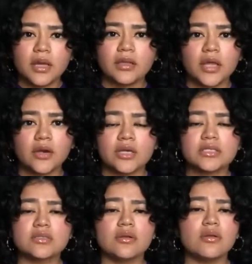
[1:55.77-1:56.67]
There
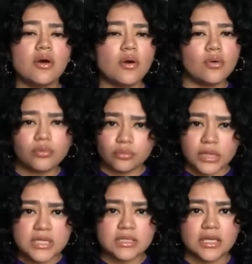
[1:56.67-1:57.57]
is no
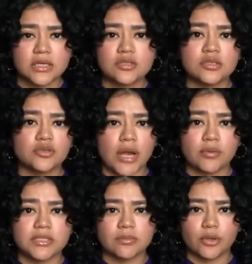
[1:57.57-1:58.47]
reason that you should interact
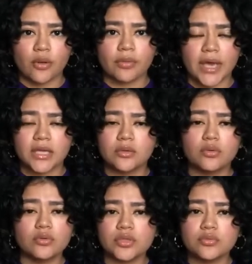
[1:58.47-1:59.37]
with someone online
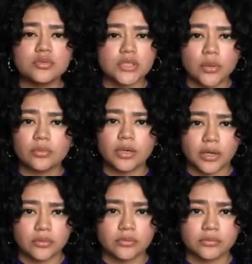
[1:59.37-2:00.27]
who you don't
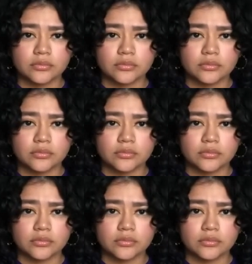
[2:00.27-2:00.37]
know.